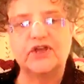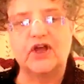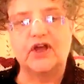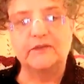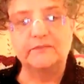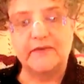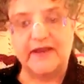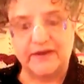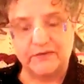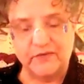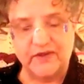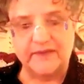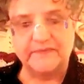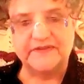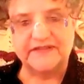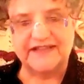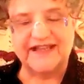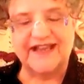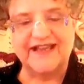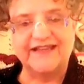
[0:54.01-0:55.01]
on my
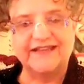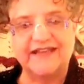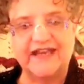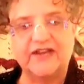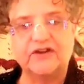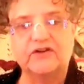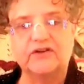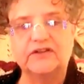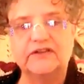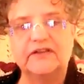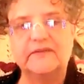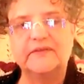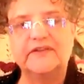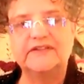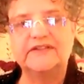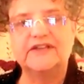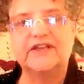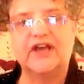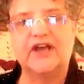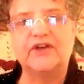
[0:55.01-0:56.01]
website,
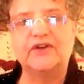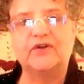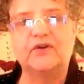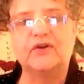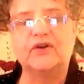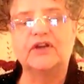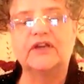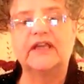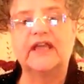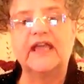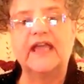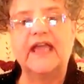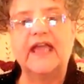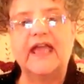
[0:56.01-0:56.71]
carolclemans.org.